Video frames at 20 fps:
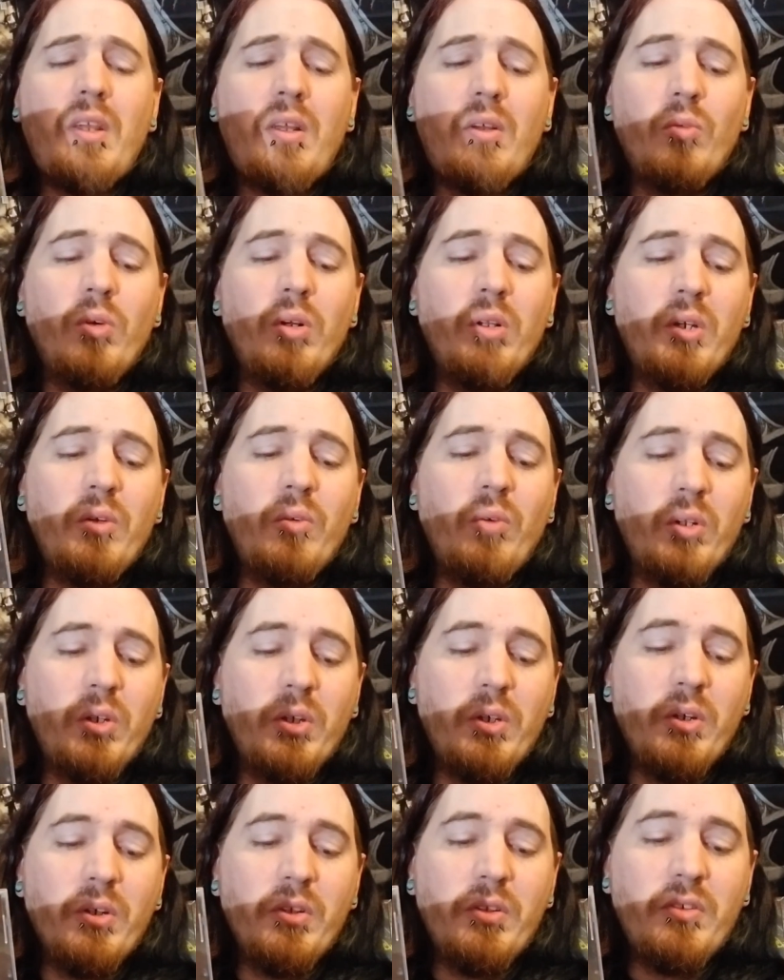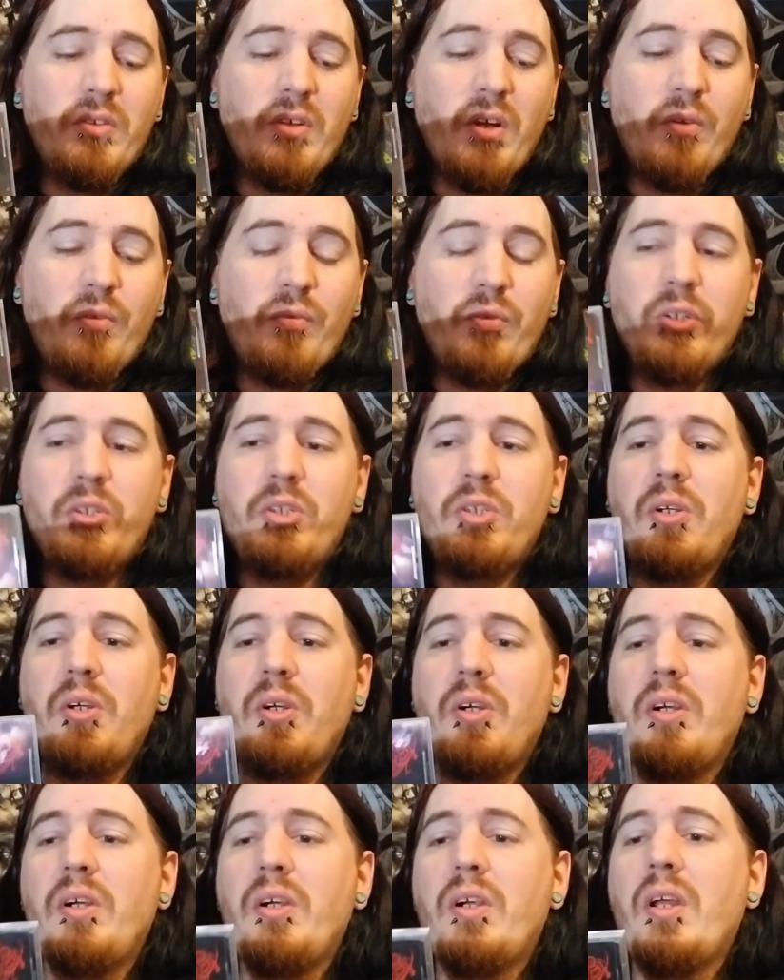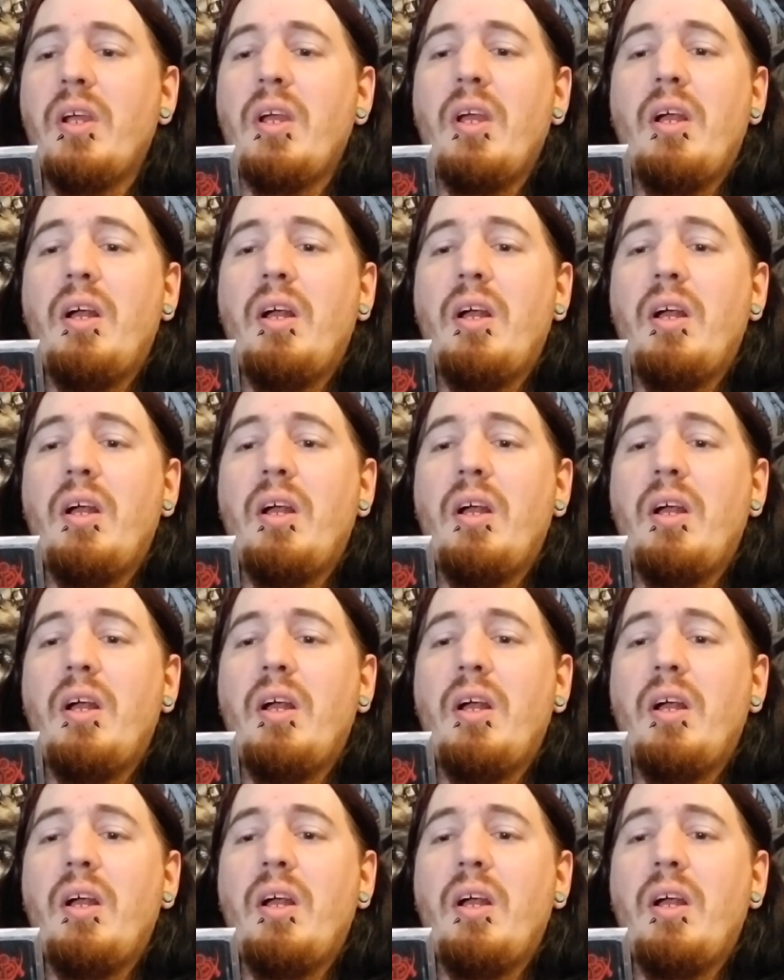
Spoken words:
Really, really good stuff for sure.